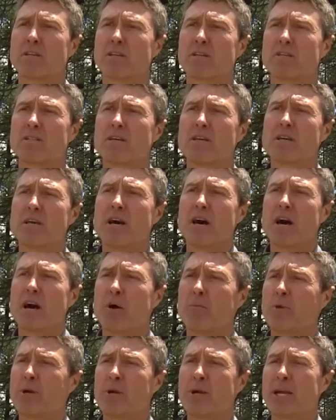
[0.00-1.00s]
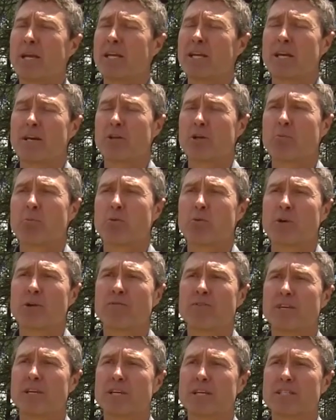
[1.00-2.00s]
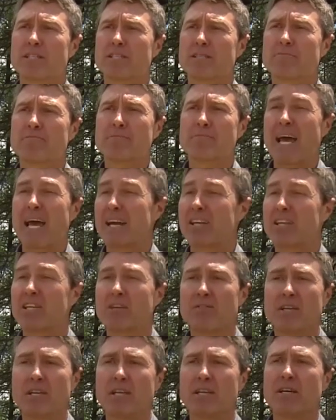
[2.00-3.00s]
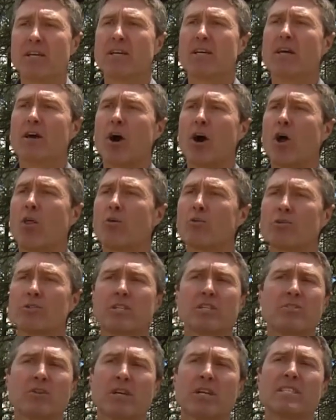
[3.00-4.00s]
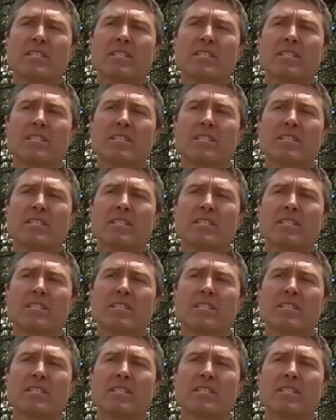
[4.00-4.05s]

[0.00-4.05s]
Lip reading: things, and any other previous activity, all those things are